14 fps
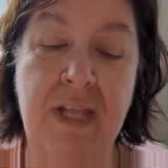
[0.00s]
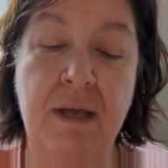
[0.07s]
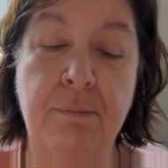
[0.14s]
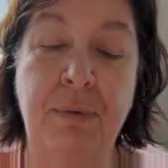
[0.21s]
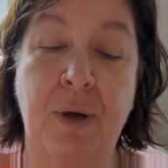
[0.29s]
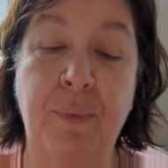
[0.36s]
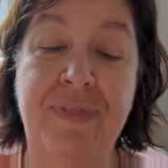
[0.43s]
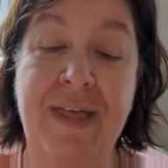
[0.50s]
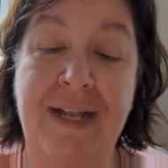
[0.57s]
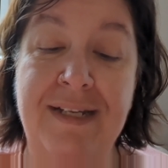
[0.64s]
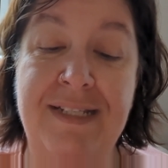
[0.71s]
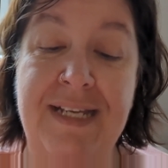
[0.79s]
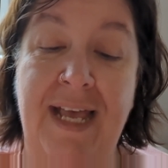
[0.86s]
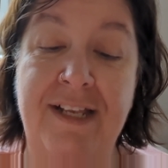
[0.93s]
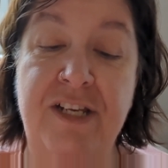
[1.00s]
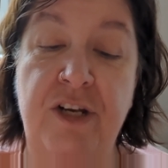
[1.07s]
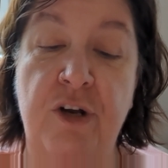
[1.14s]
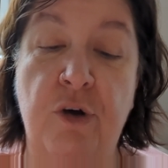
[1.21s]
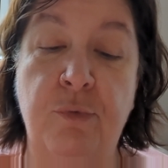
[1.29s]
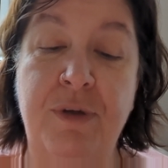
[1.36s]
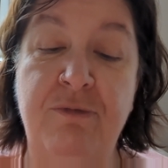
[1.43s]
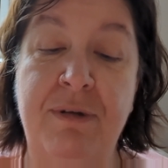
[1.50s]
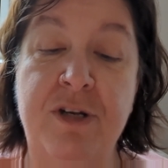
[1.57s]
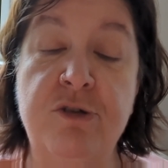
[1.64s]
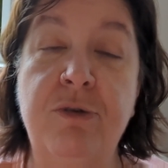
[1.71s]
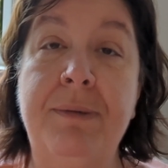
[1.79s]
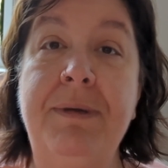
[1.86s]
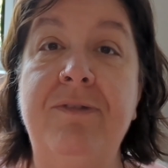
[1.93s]
But with that said, we've been
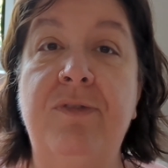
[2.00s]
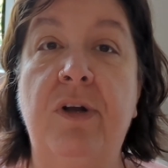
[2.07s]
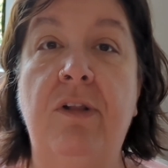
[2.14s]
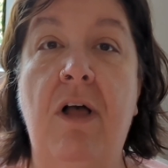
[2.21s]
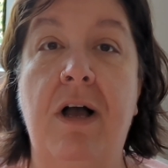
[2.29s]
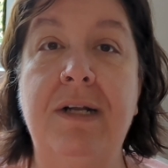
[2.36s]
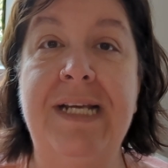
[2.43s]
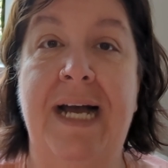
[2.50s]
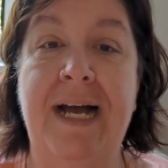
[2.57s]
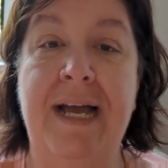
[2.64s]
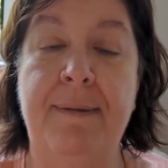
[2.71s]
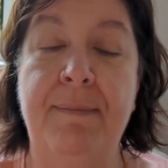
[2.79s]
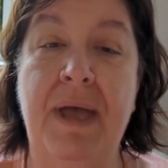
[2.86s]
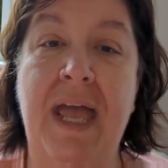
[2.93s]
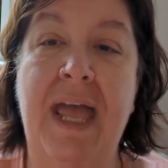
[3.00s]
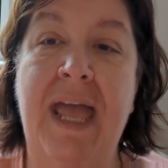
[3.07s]
dreaming for a long time.